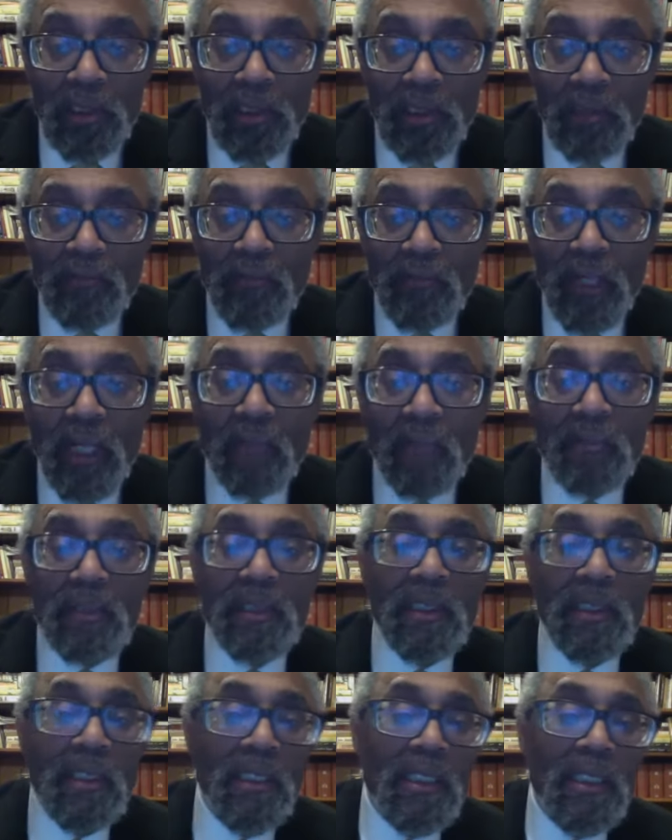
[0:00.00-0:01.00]
family,
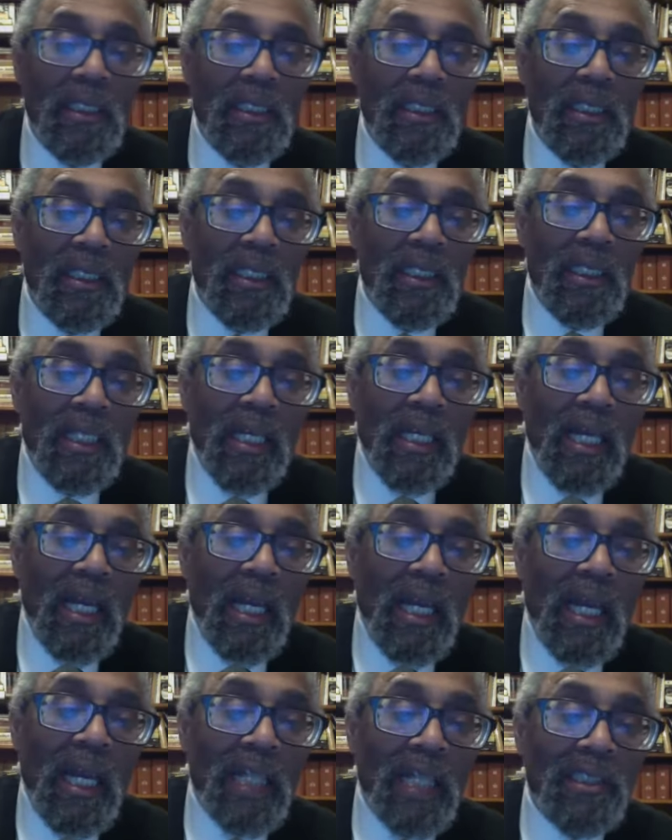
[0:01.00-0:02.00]

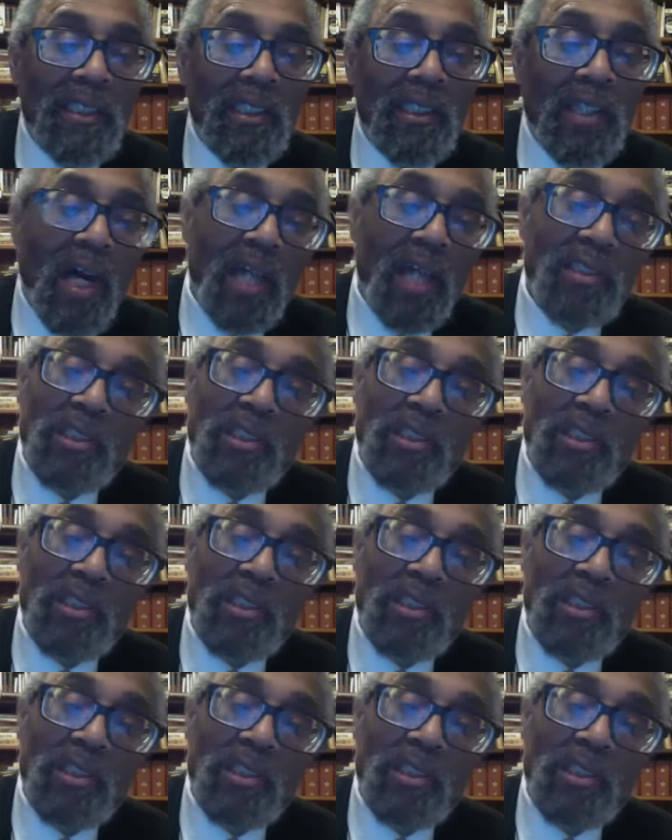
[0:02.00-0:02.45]
has the largest